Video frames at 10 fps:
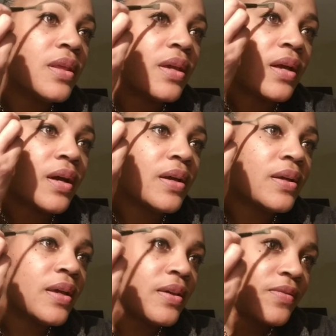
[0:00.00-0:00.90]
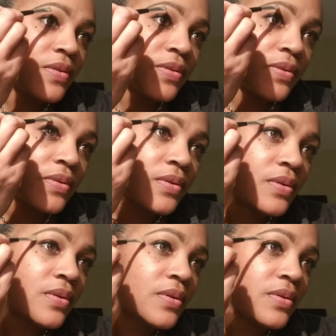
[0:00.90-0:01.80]
that God gave you.
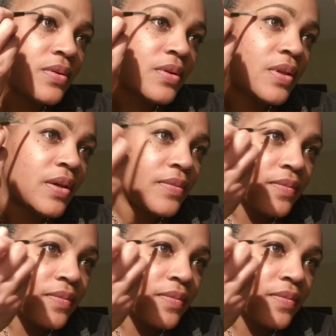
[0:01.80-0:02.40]
See that?